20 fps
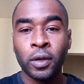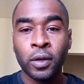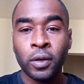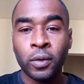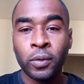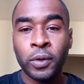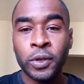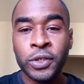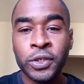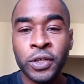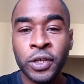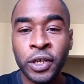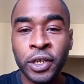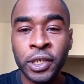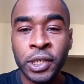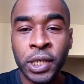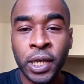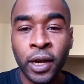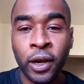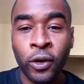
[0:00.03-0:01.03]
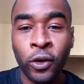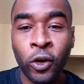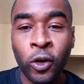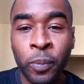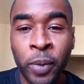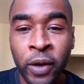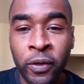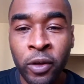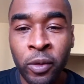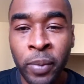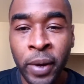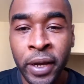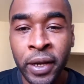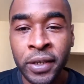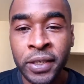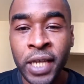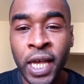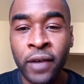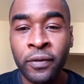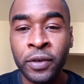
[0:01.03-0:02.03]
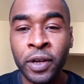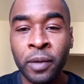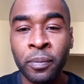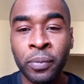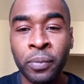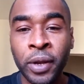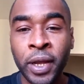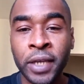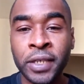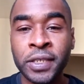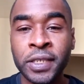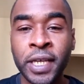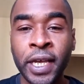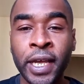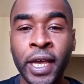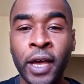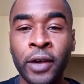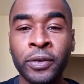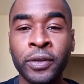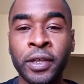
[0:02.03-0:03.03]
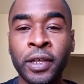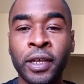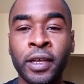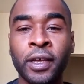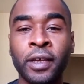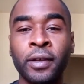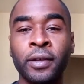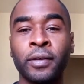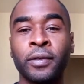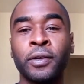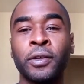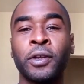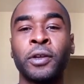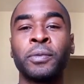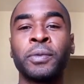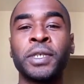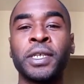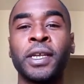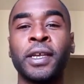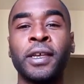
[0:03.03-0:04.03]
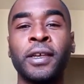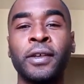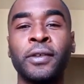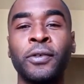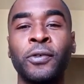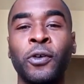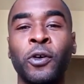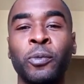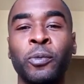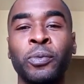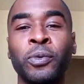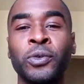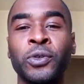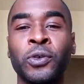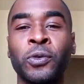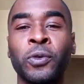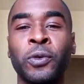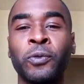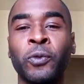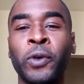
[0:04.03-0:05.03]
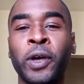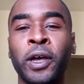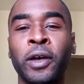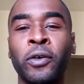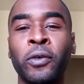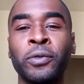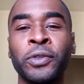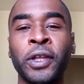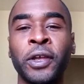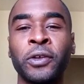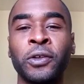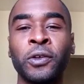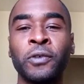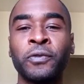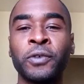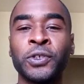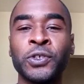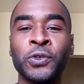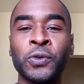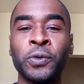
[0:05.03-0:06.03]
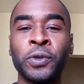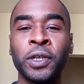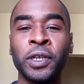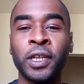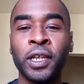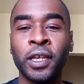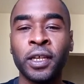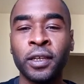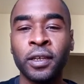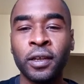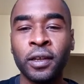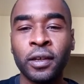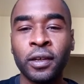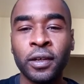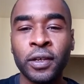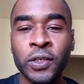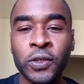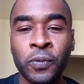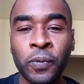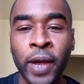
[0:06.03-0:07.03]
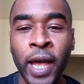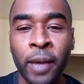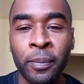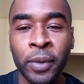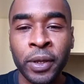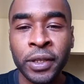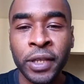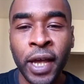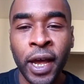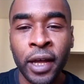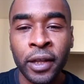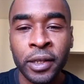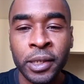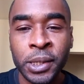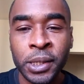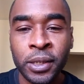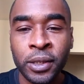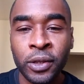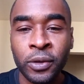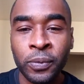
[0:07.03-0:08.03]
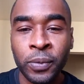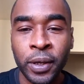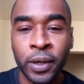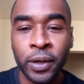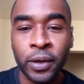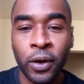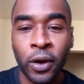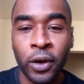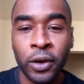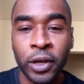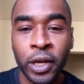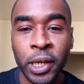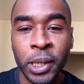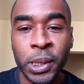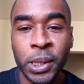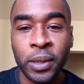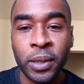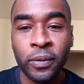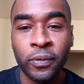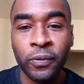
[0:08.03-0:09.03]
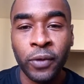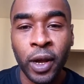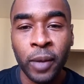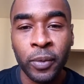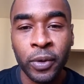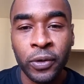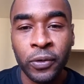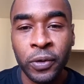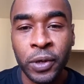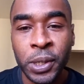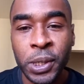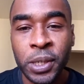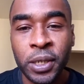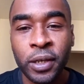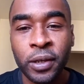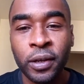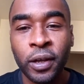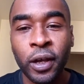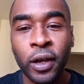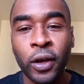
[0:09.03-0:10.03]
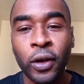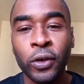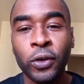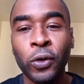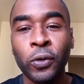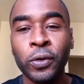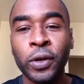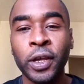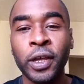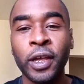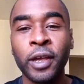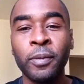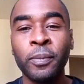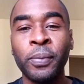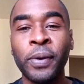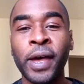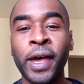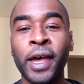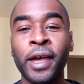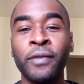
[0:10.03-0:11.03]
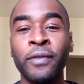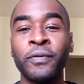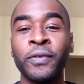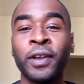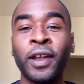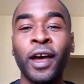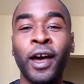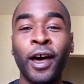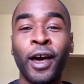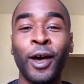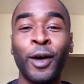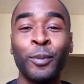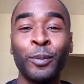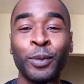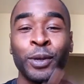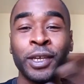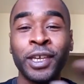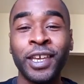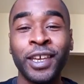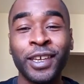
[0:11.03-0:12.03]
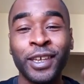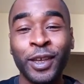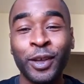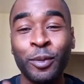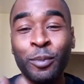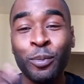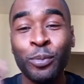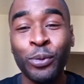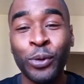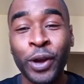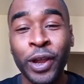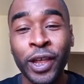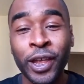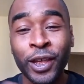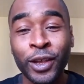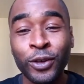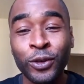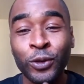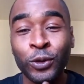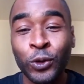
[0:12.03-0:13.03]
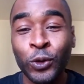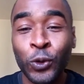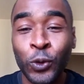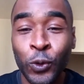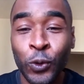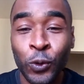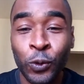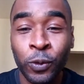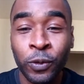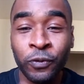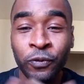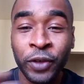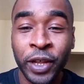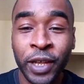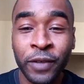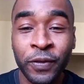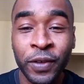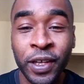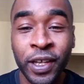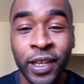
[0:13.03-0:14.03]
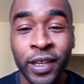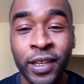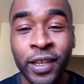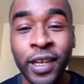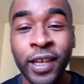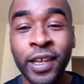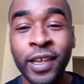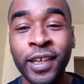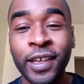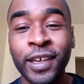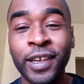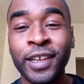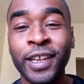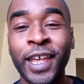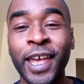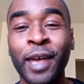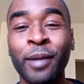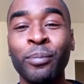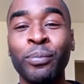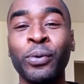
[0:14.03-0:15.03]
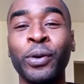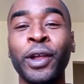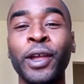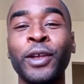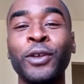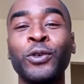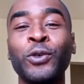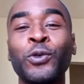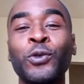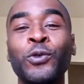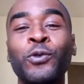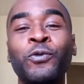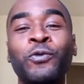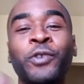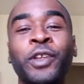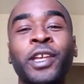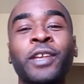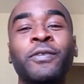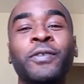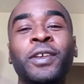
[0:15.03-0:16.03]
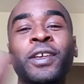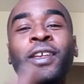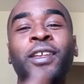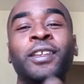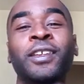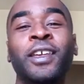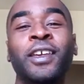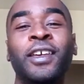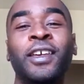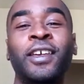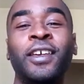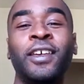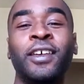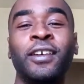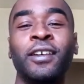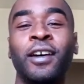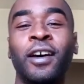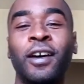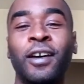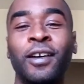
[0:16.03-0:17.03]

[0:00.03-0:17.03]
What's good, y'all? Hope everybody's having a blessed day out there. You know what I'm saying? Hope you're doing well. Thank you for tuning in. It's Rapmythology, the reincarnation of Ramakrishna, a Hayoka empath, and I'm kicking brand new flavor in your ear, that brand new flavor in your ear.